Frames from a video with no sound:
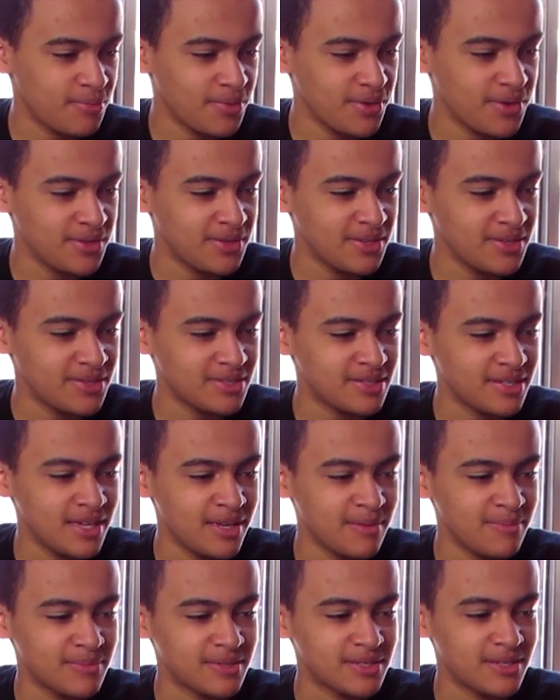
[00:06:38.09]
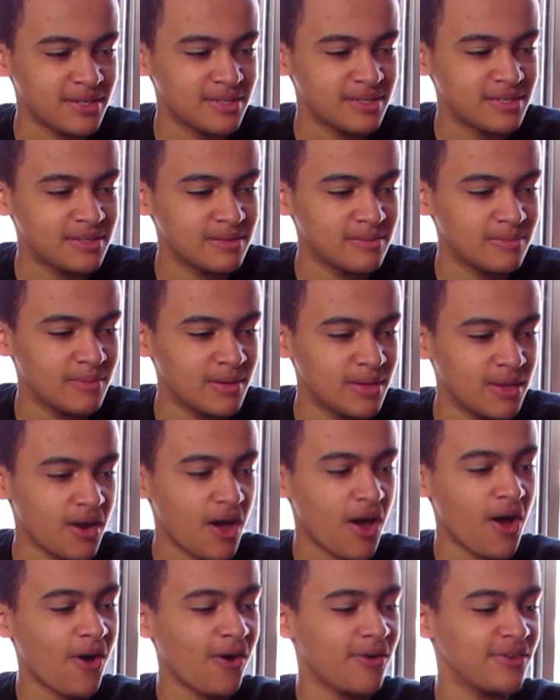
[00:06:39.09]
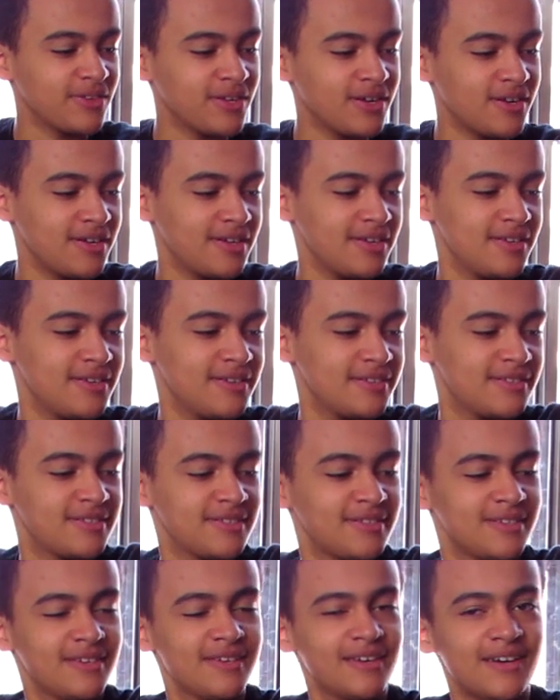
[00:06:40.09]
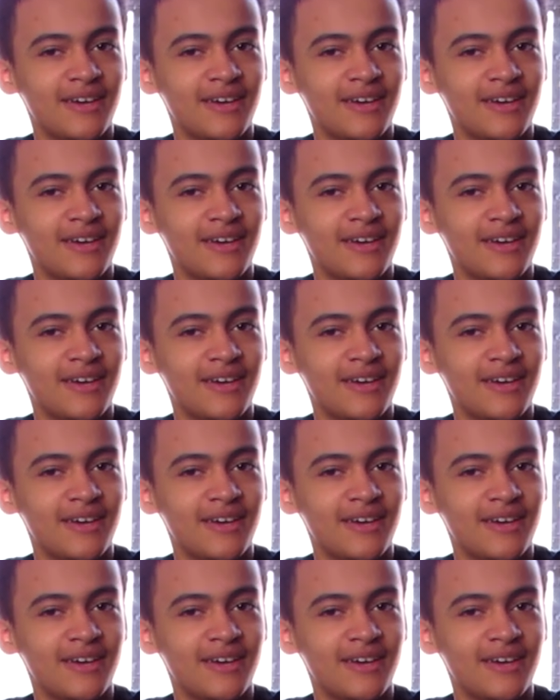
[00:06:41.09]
but he seems it's been... Oh, there he is.